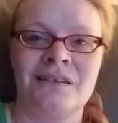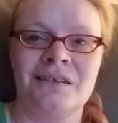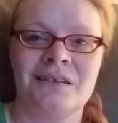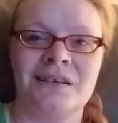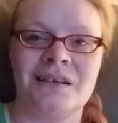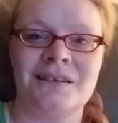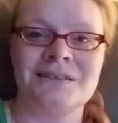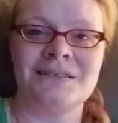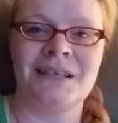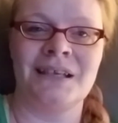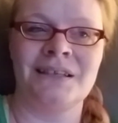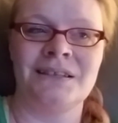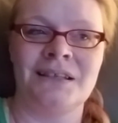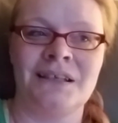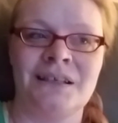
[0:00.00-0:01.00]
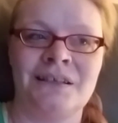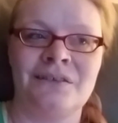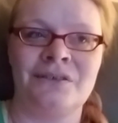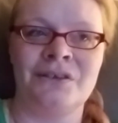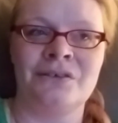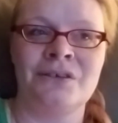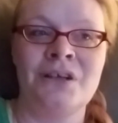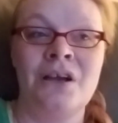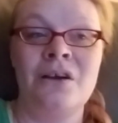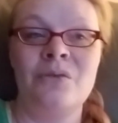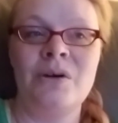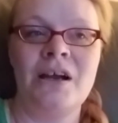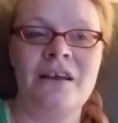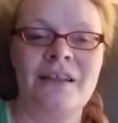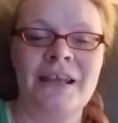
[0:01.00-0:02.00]
content. I don't know.
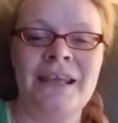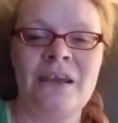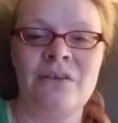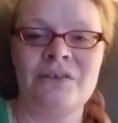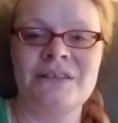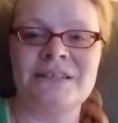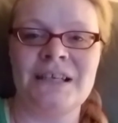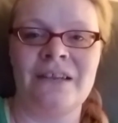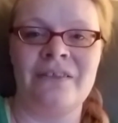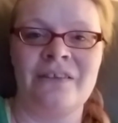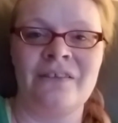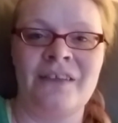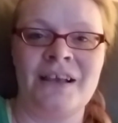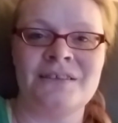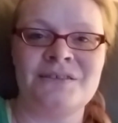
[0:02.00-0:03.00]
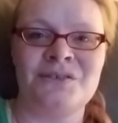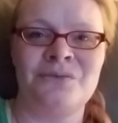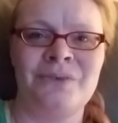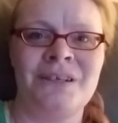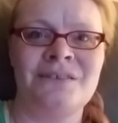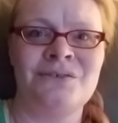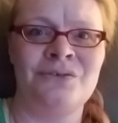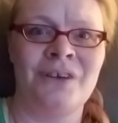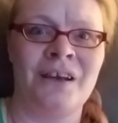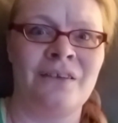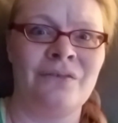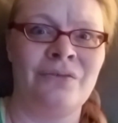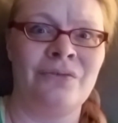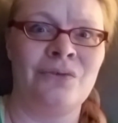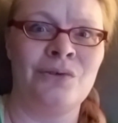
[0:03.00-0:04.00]
Well, I can't really say anything. The last 2 weeks you
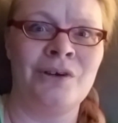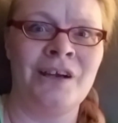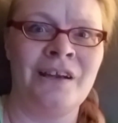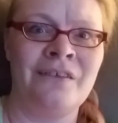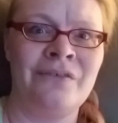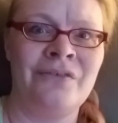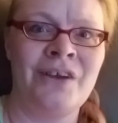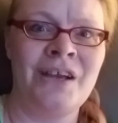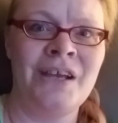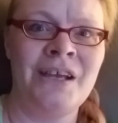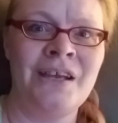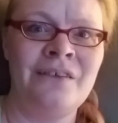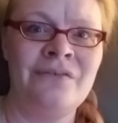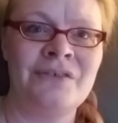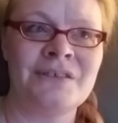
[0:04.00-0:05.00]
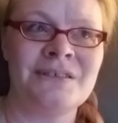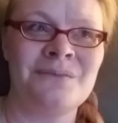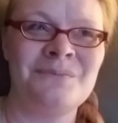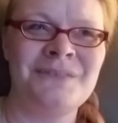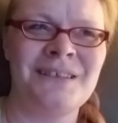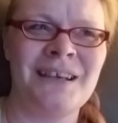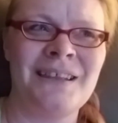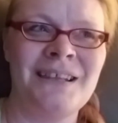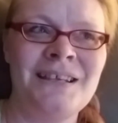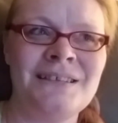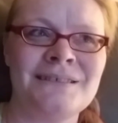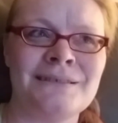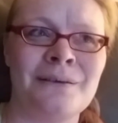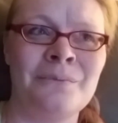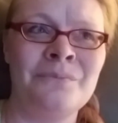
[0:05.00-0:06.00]
got 4 out of 5. I think
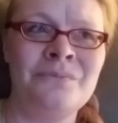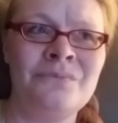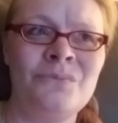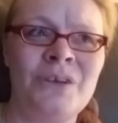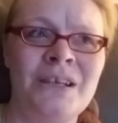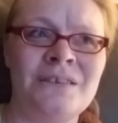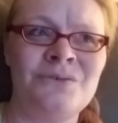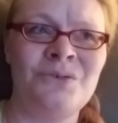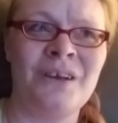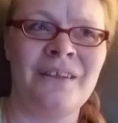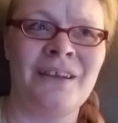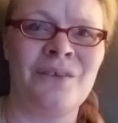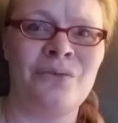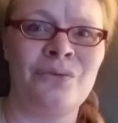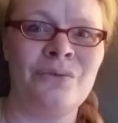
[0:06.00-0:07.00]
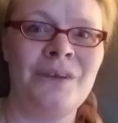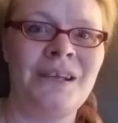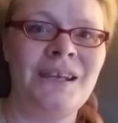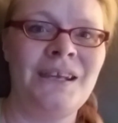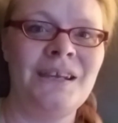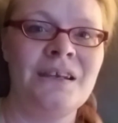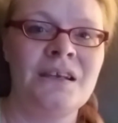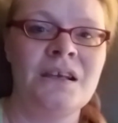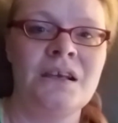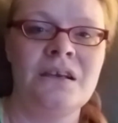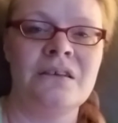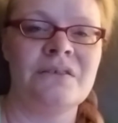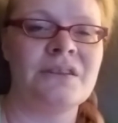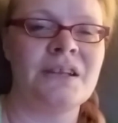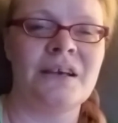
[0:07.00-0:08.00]
some weeks you got like 3.
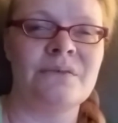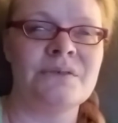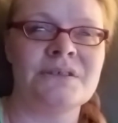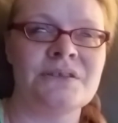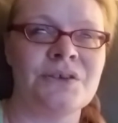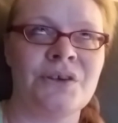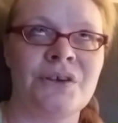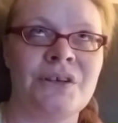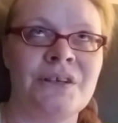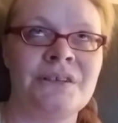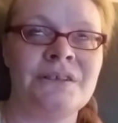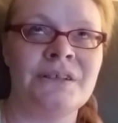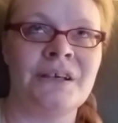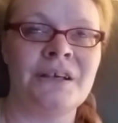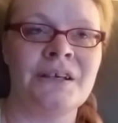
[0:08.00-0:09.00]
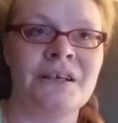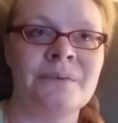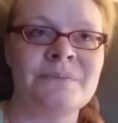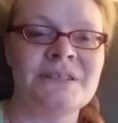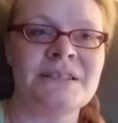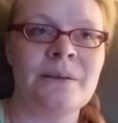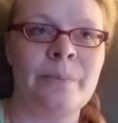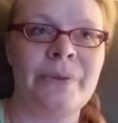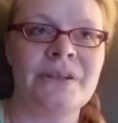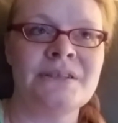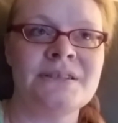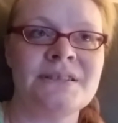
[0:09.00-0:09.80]
That wasn't good. I'm slipping